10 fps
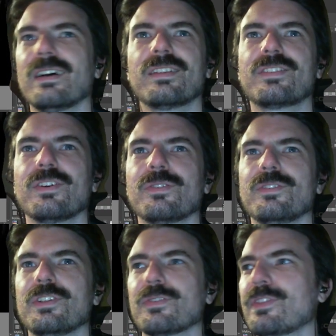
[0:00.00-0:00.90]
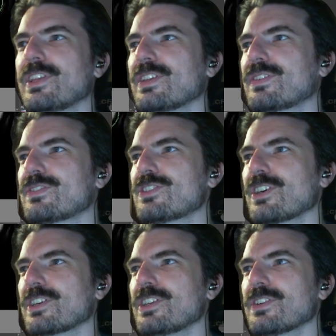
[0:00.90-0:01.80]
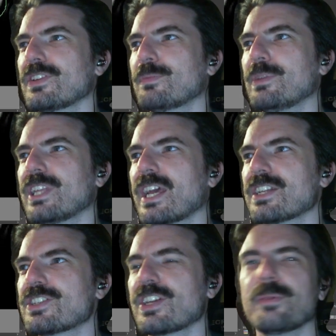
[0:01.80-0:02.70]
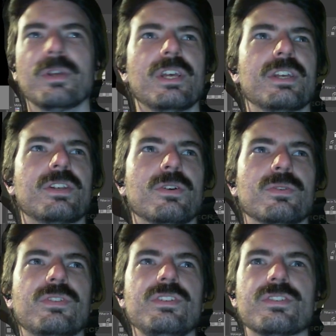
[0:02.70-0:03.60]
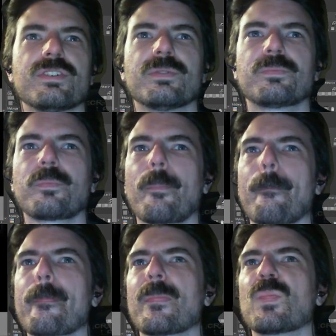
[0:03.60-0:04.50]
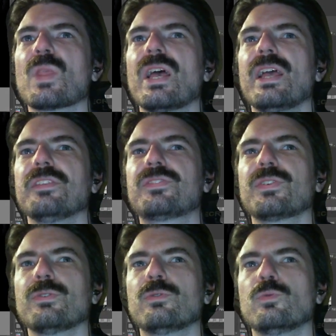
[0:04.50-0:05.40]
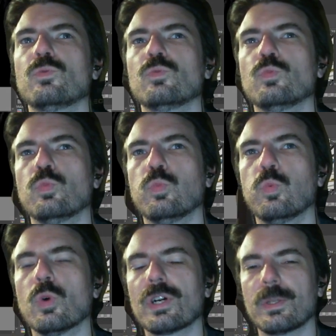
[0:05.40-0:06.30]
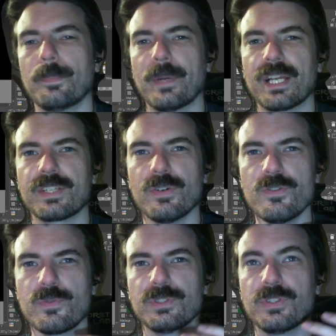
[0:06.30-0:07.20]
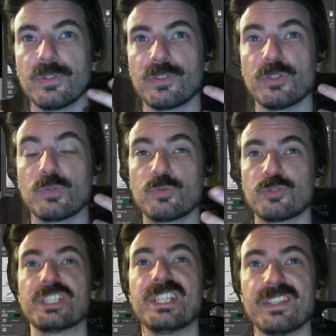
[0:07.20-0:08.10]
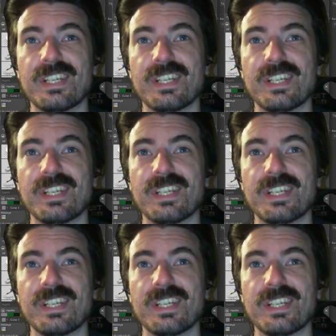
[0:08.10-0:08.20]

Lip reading: So, you know, this chunk here, this banana shape, goes here. And so what my code will do is it'll read